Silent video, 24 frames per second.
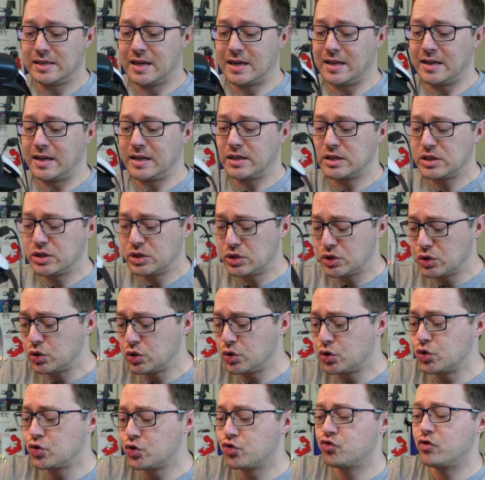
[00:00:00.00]
an
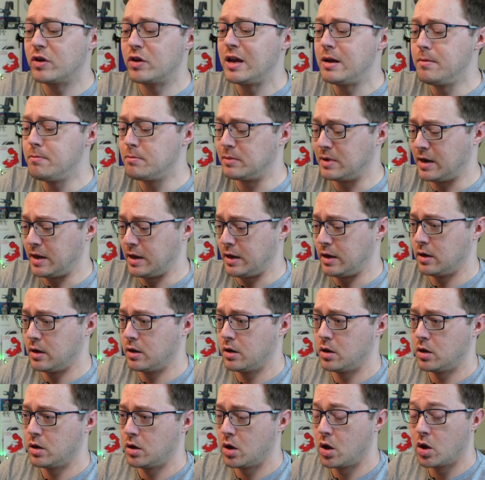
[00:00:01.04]
extremely
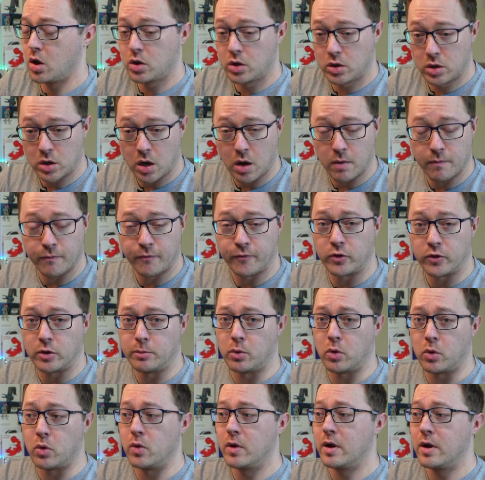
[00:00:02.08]

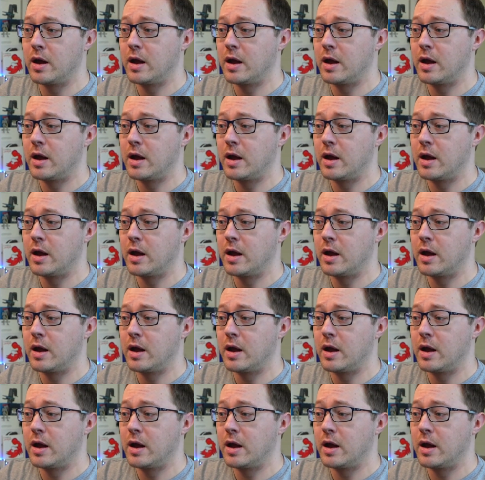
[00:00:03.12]
comfortable